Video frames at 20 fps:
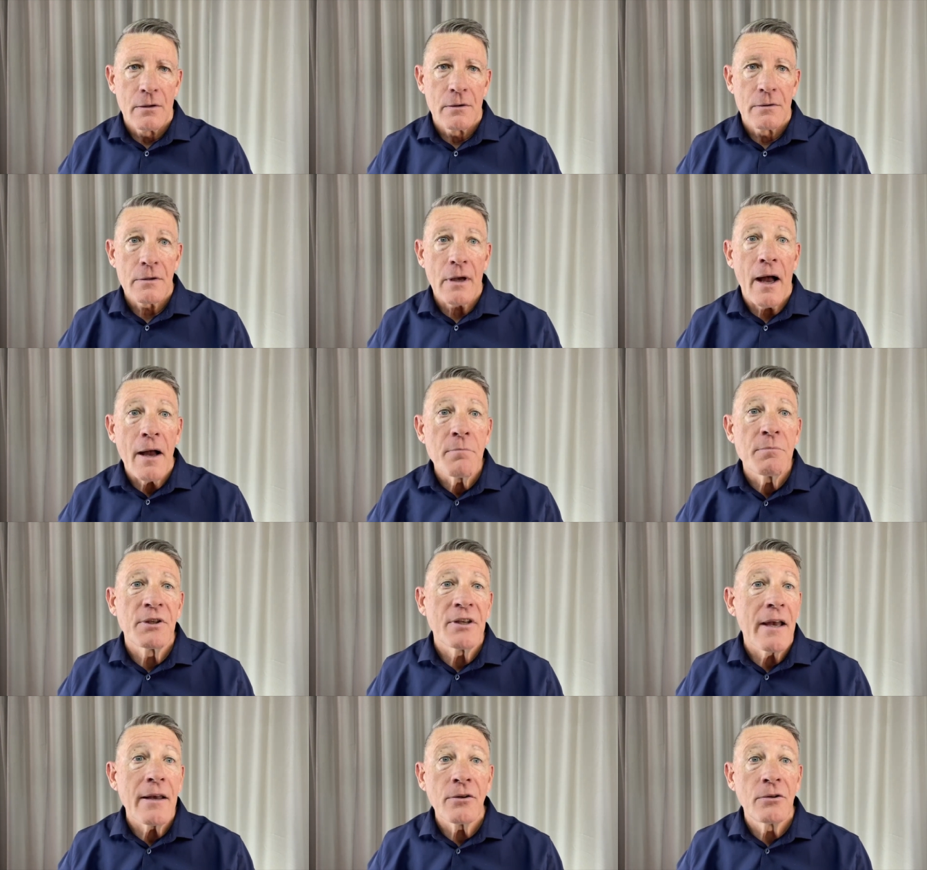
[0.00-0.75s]
I'm
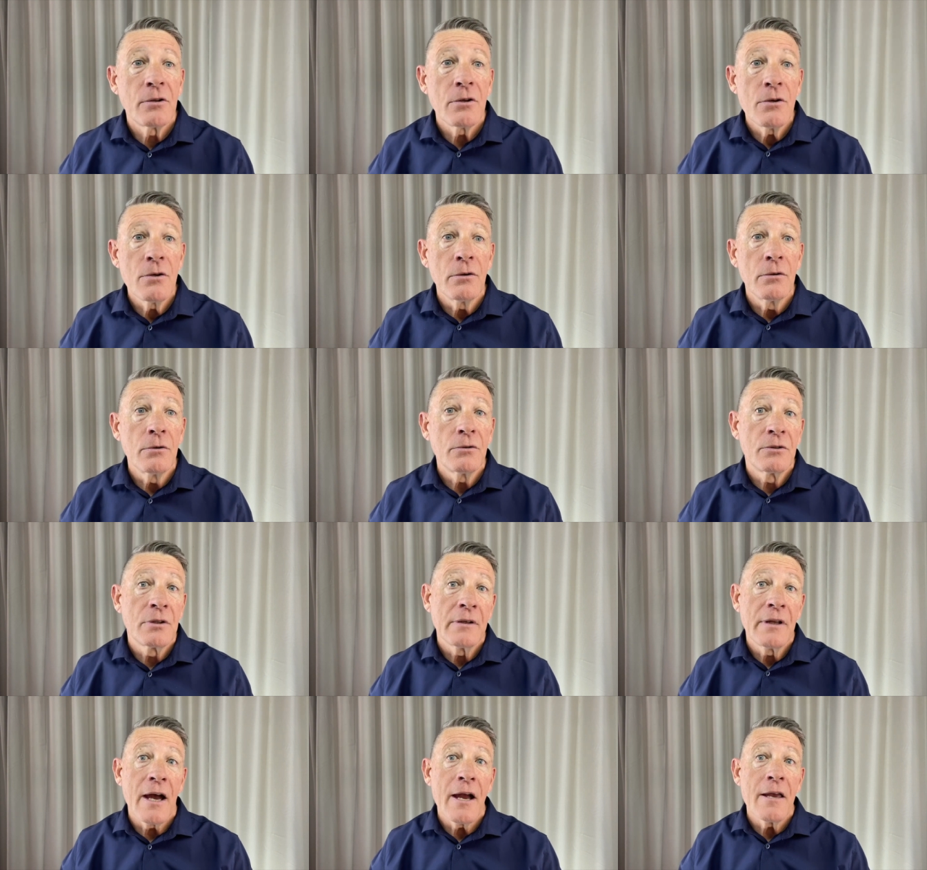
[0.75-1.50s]
saying to you
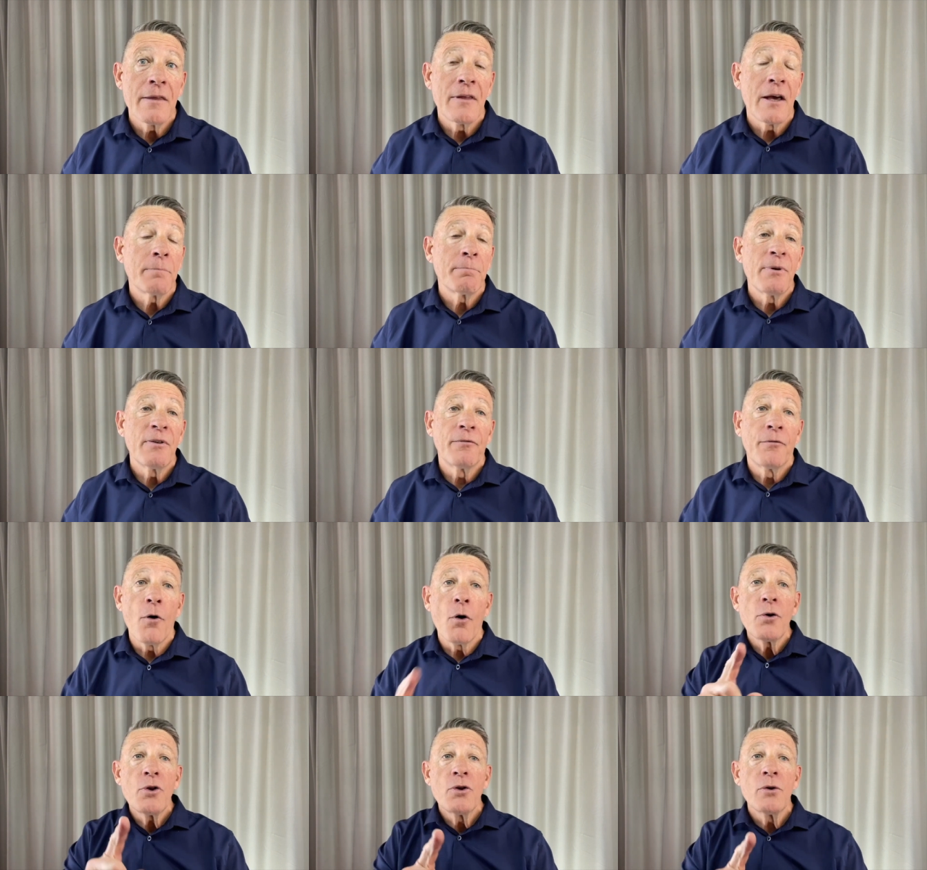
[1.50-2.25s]
today that
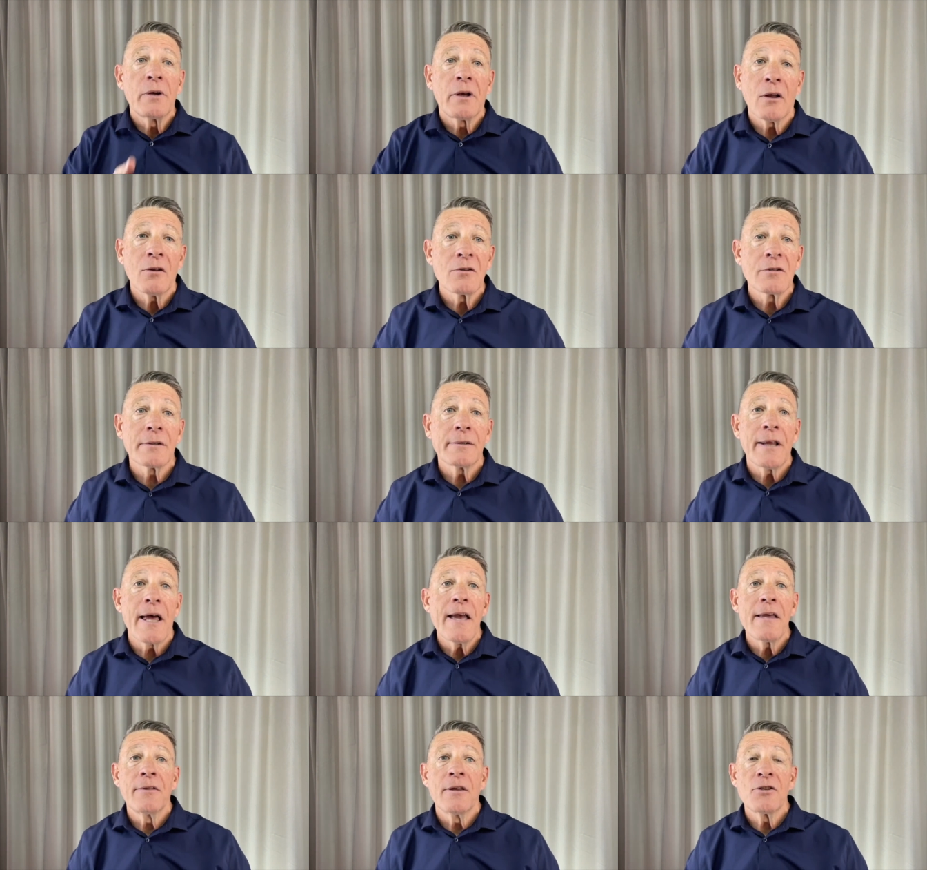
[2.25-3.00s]
before you can
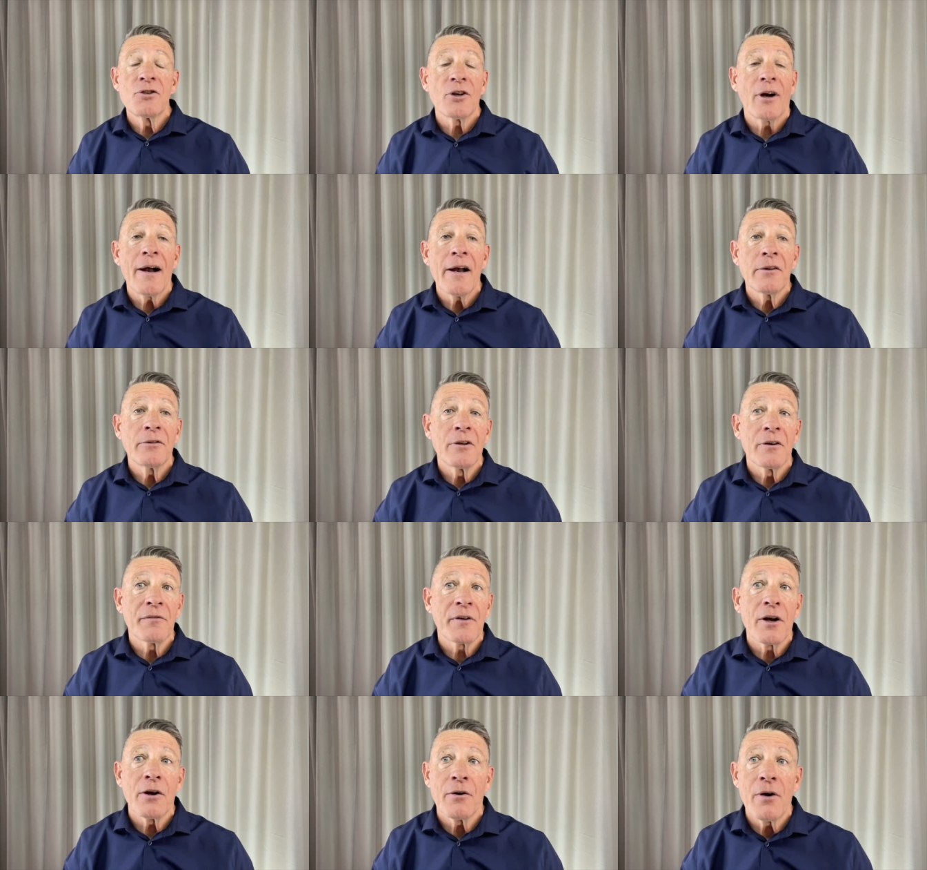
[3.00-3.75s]
slay the giant
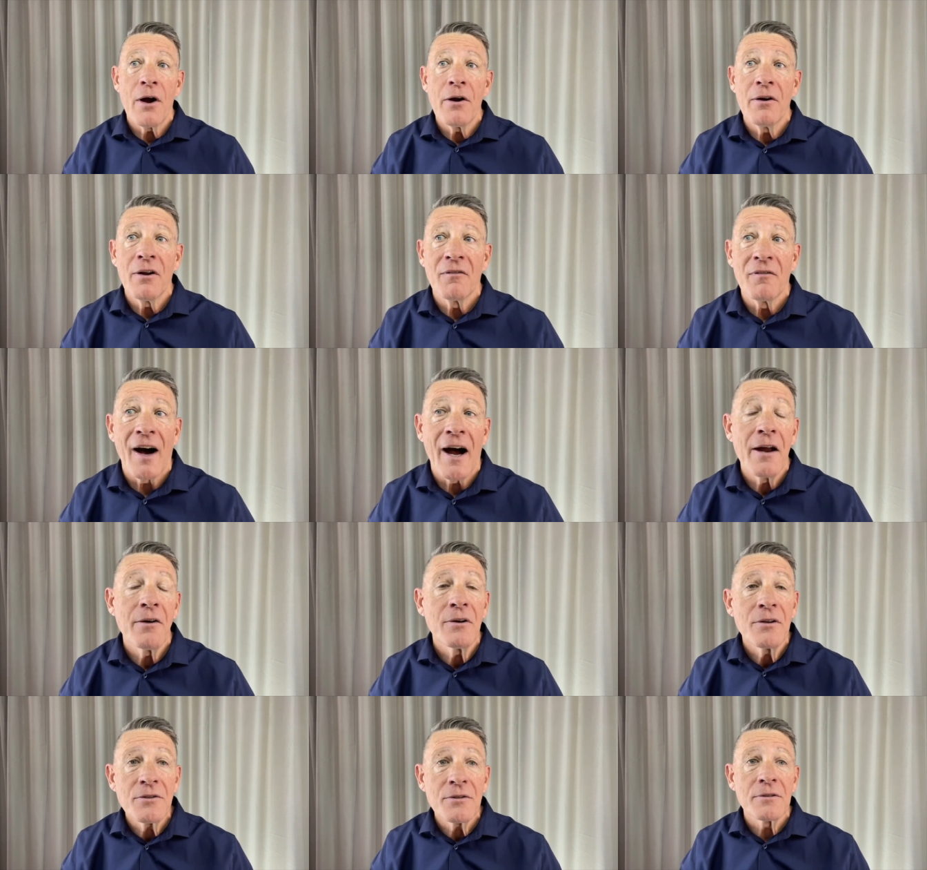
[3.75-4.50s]
of
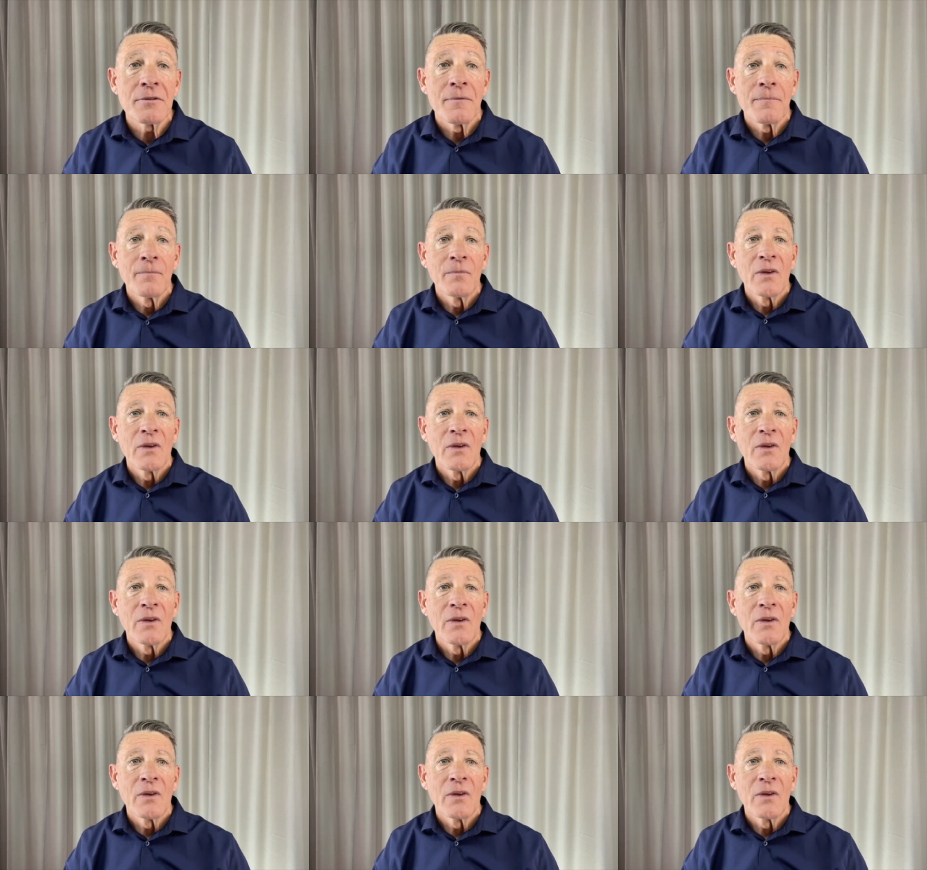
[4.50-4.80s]
coronavirus,